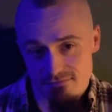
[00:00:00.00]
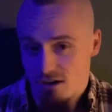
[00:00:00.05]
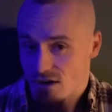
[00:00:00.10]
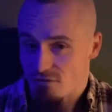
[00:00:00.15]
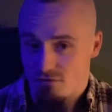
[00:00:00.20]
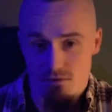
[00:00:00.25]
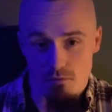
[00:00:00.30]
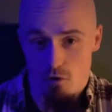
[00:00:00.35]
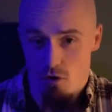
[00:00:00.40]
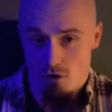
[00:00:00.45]

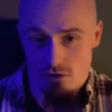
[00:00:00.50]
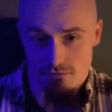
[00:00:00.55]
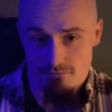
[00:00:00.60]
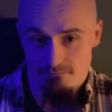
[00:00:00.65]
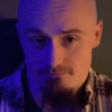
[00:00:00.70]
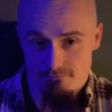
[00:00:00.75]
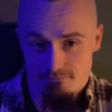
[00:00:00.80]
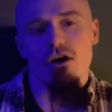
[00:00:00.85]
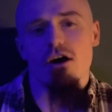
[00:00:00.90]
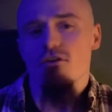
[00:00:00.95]
out of them all.
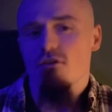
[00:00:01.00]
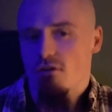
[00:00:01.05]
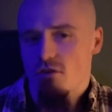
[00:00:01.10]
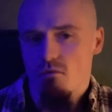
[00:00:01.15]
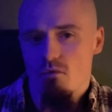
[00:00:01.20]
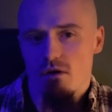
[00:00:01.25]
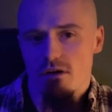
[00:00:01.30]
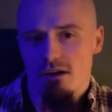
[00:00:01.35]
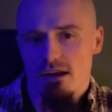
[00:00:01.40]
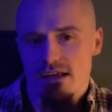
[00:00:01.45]
Now, another
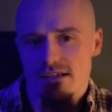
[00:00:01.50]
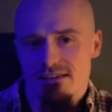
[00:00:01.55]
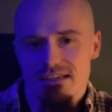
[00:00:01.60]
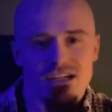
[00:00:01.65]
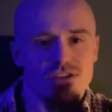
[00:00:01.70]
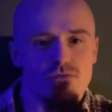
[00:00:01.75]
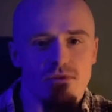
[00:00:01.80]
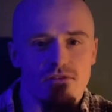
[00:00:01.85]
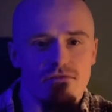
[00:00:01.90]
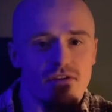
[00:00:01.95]
one is
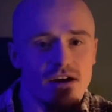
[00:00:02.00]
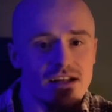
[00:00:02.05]
saturated